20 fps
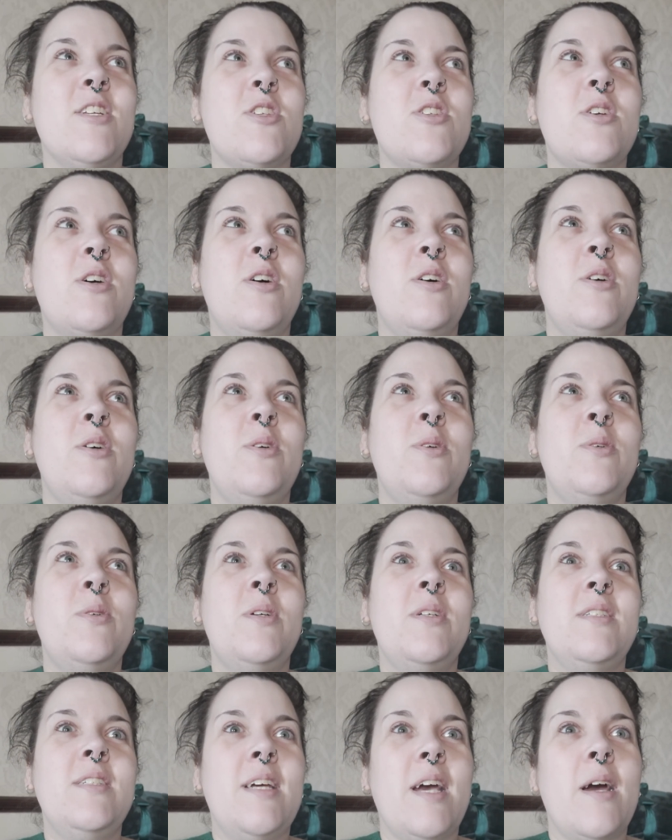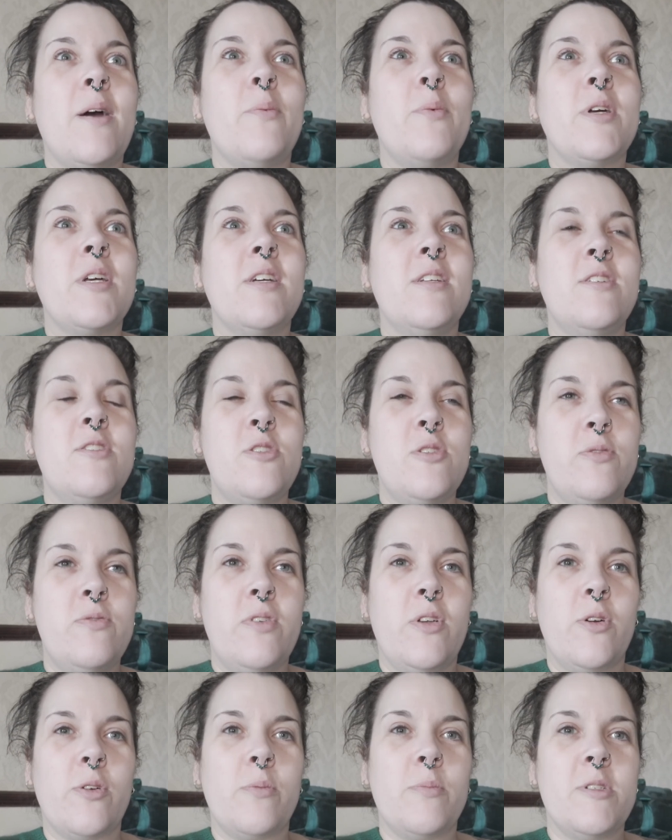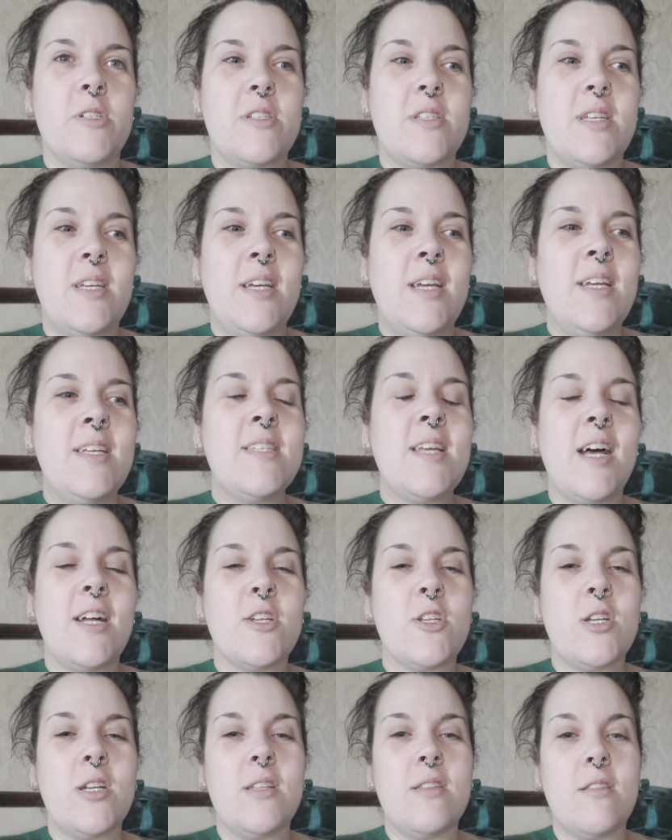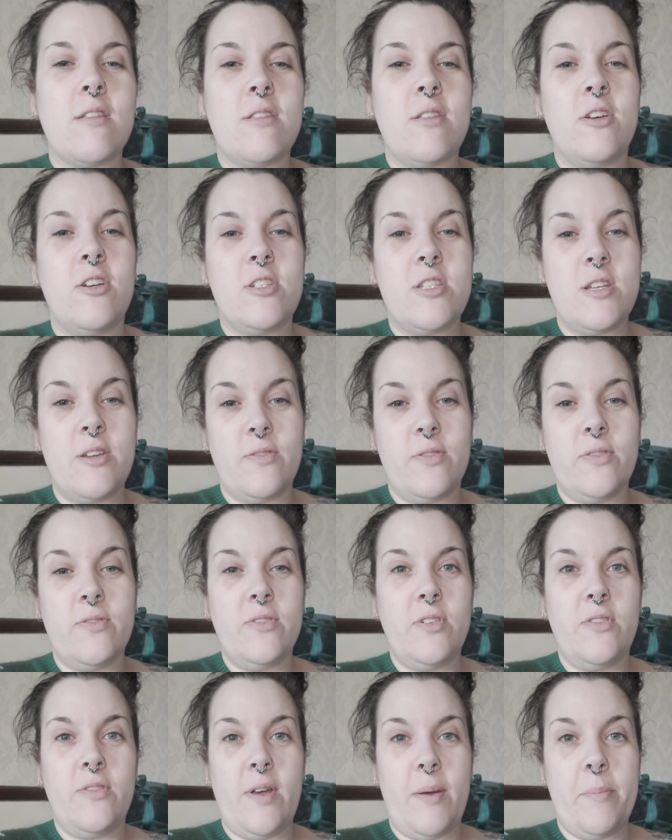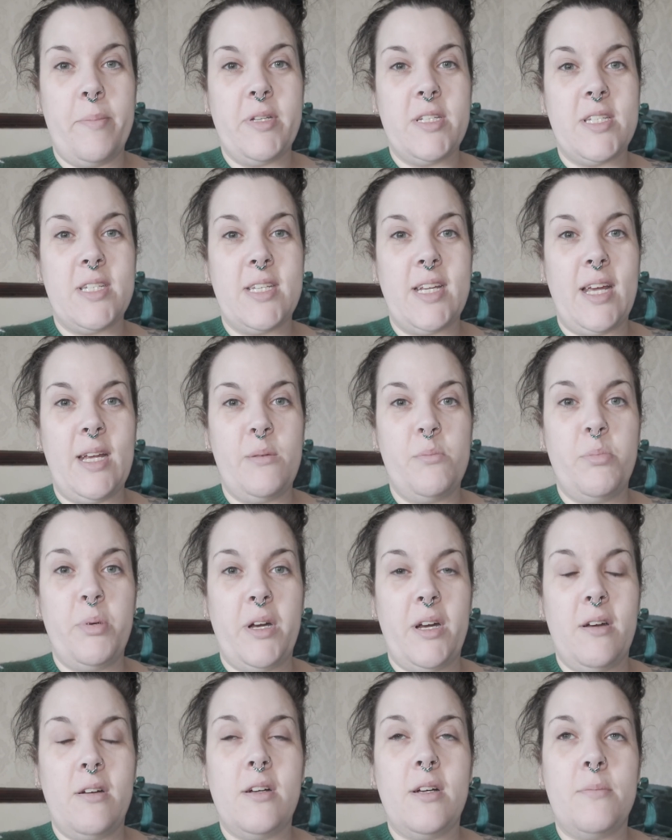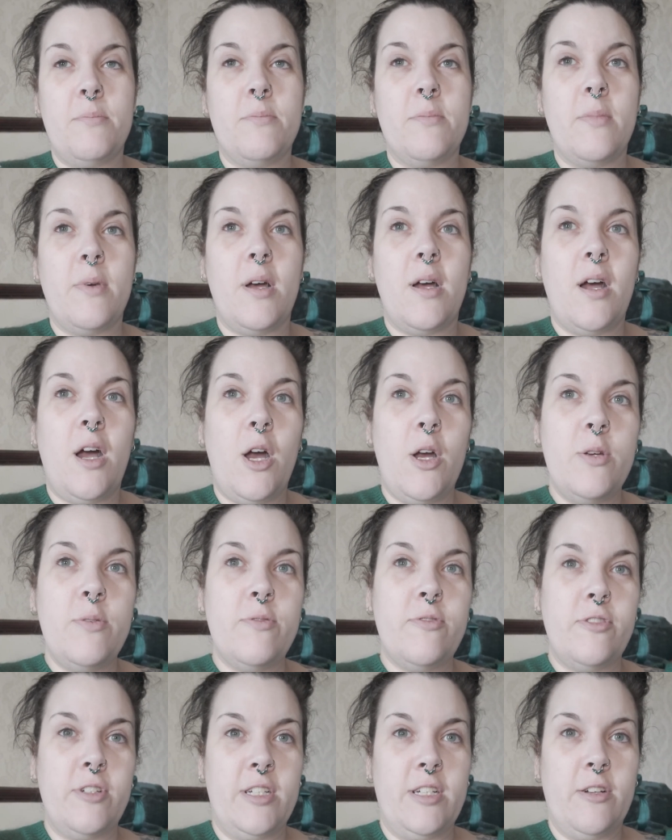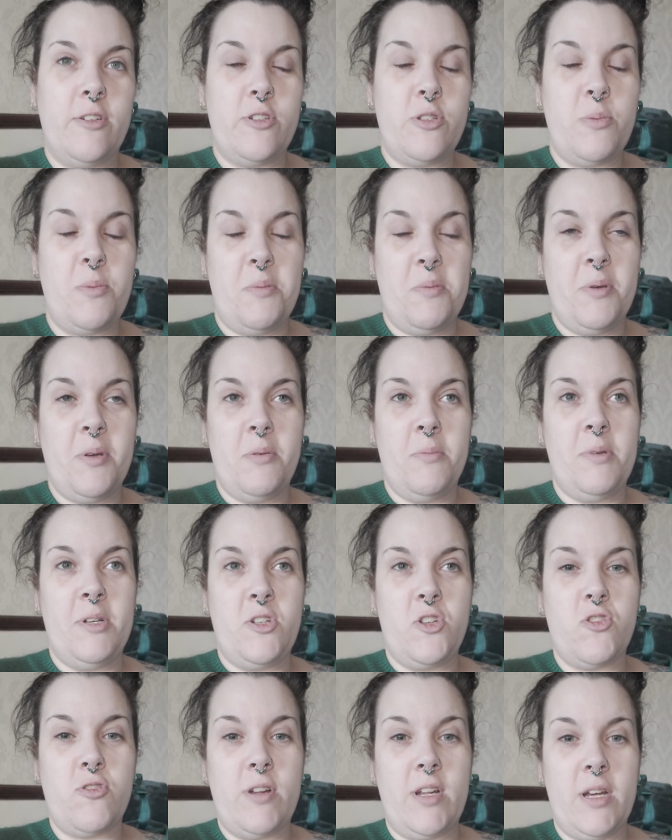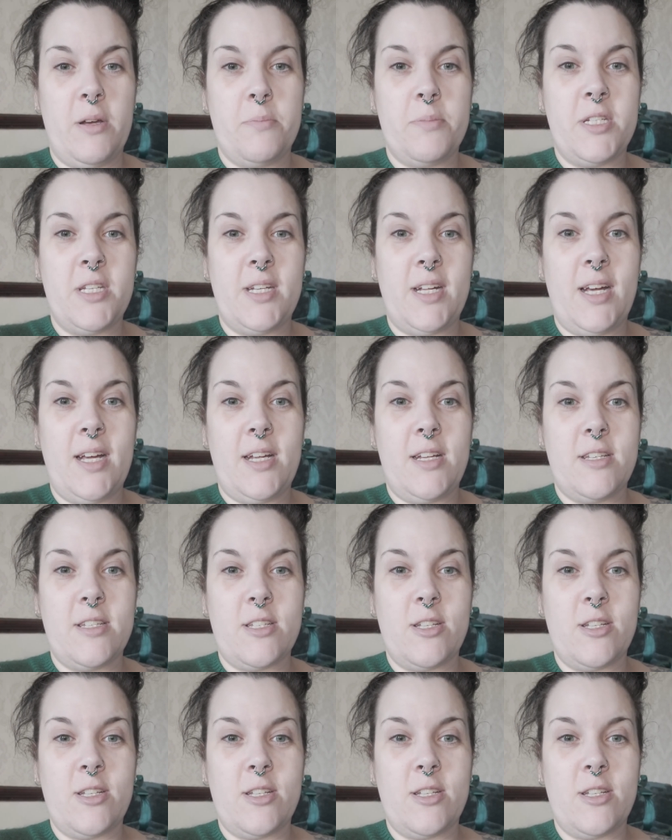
So yeah, we're going to do Vlogmas. It is actually the 30th of November today, but I'm hopefully going to be putting my tree up today.